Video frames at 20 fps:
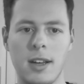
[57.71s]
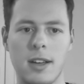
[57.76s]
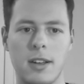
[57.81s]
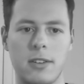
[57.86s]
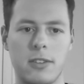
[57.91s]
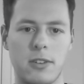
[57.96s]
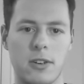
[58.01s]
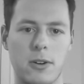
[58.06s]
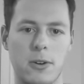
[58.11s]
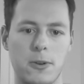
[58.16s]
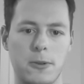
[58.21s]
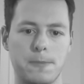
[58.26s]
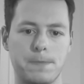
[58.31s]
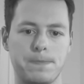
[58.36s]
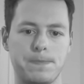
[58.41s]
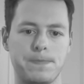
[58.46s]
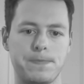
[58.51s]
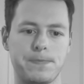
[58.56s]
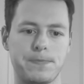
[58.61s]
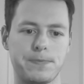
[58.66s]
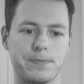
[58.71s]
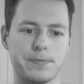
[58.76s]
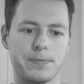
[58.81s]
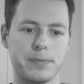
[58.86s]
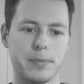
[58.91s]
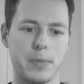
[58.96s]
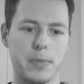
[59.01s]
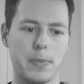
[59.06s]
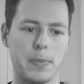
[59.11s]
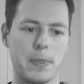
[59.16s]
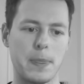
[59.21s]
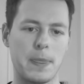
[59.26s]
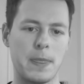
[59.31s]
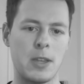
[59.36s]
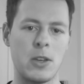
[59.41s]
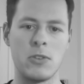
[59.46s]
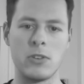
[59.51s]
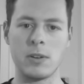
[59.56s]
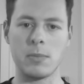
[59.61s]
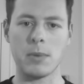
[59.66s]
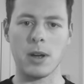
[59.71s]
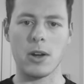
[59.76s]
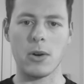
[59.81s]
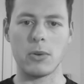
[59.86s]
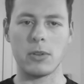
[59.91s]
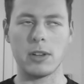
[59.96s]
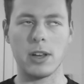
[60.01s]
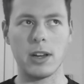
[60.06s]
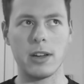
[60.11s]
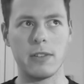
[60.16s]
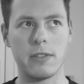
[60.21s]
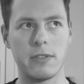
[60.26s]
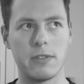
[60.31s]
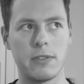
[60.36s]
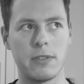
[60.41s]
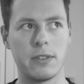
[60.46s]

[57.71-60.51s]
So, using my own life,